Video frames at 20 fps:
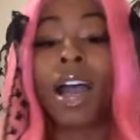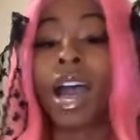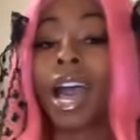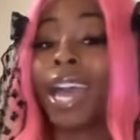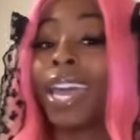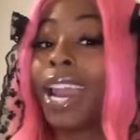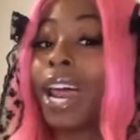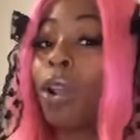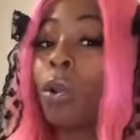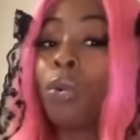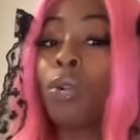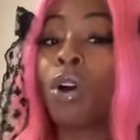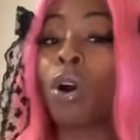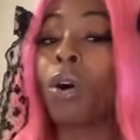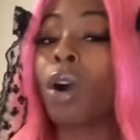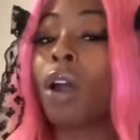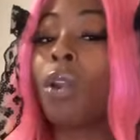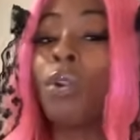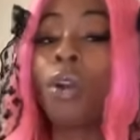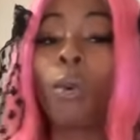And I don't know.
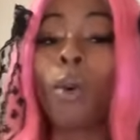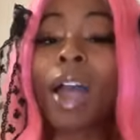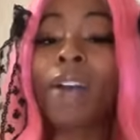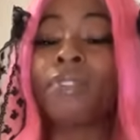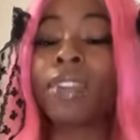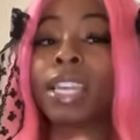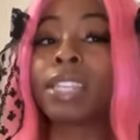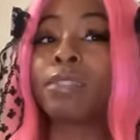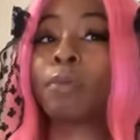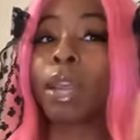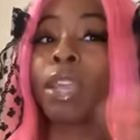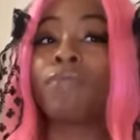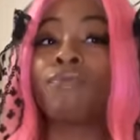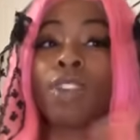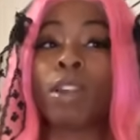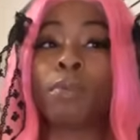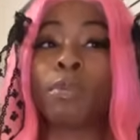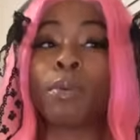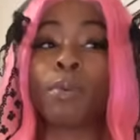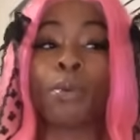I don't know why I feel like somebody
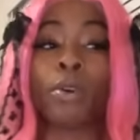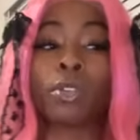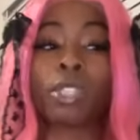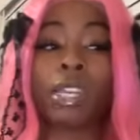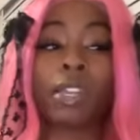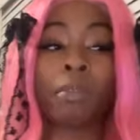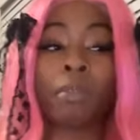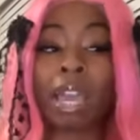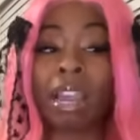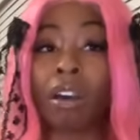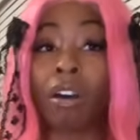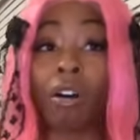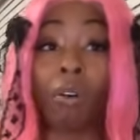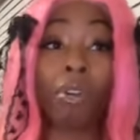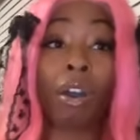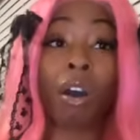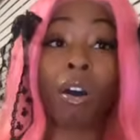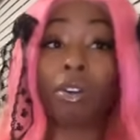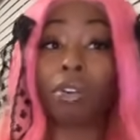family member going to tell them like, oh, no,